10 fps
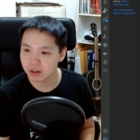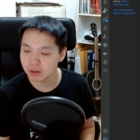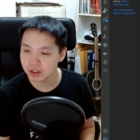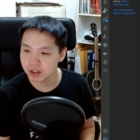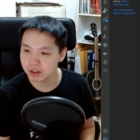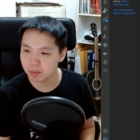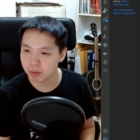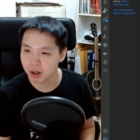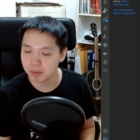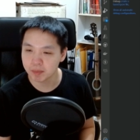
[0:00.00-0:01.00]
goes into
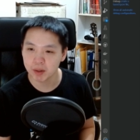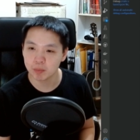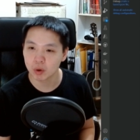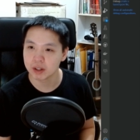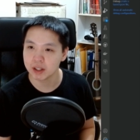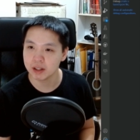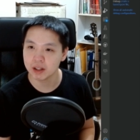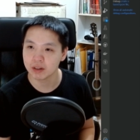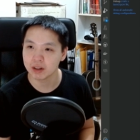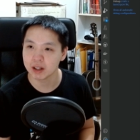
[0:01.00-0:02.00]
probably more
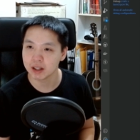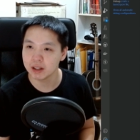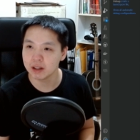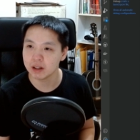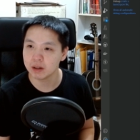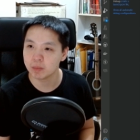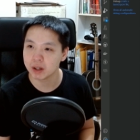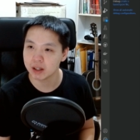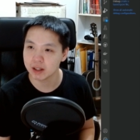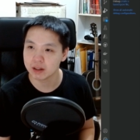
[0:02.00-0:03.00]
detail than I need,
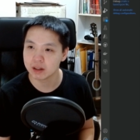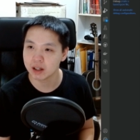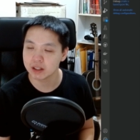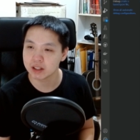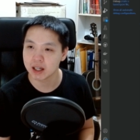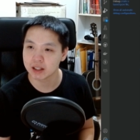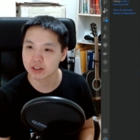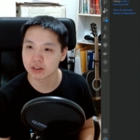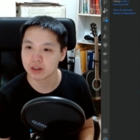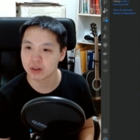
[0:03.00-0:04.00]
but it does
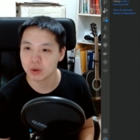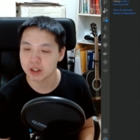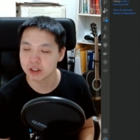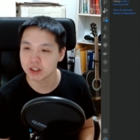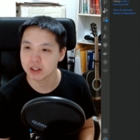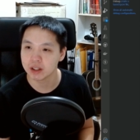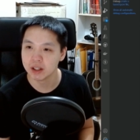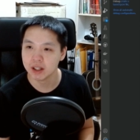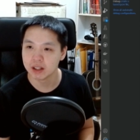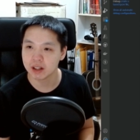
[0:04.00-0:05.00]
answer the question.
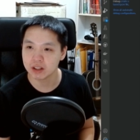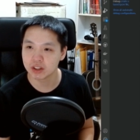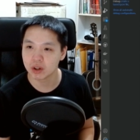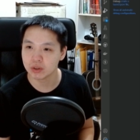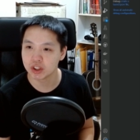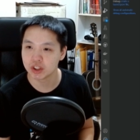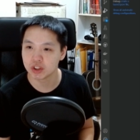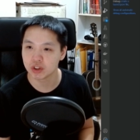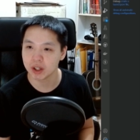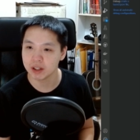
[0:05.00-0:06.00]
Does go
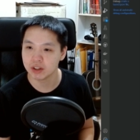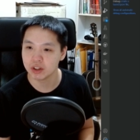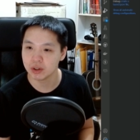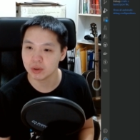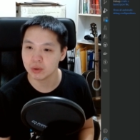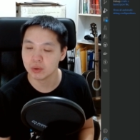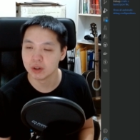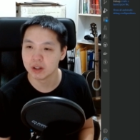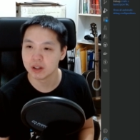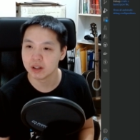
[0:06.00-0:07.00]
straight to,
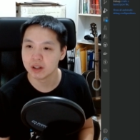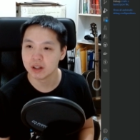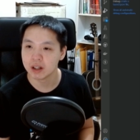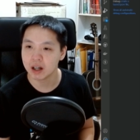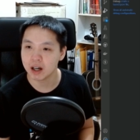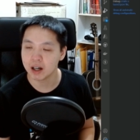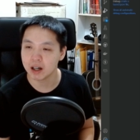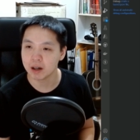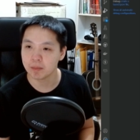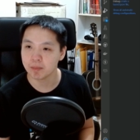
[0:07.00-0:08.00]

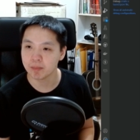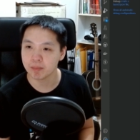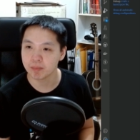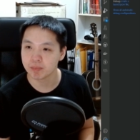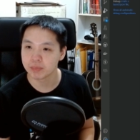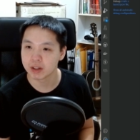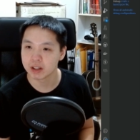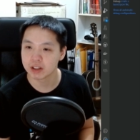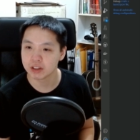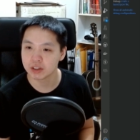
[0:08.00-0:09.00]
um,
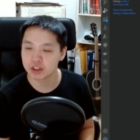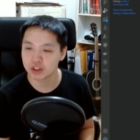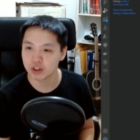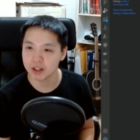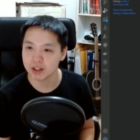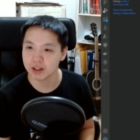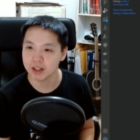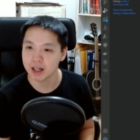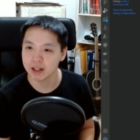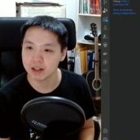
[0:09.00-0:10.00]
straight to
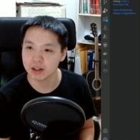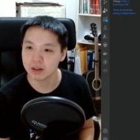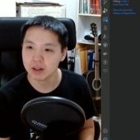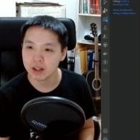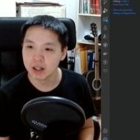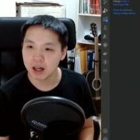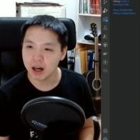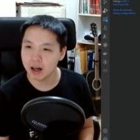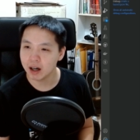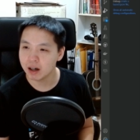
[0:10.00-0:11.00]
the end here.
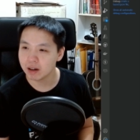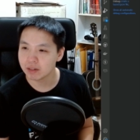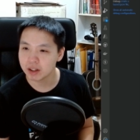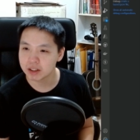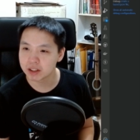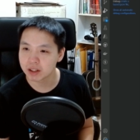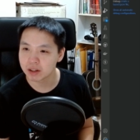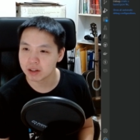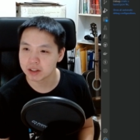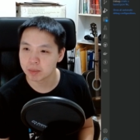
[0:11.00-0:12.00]
Uh, let's
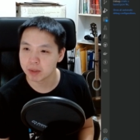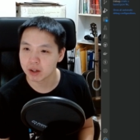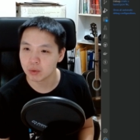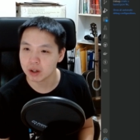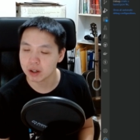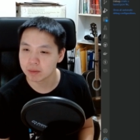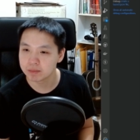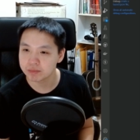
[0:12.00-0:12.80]
let's pick one.